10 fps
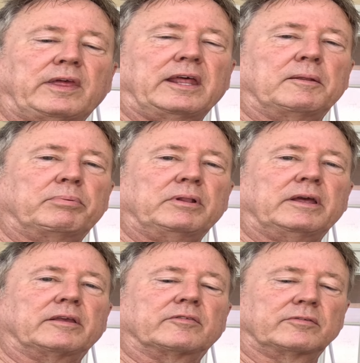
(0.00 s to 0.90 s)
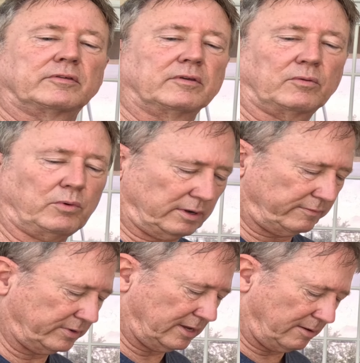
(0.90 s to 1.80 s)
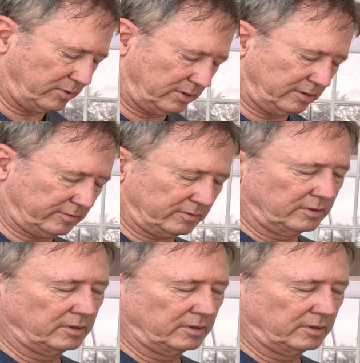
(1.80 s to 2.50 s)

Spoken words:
that in place, whatever camera it is.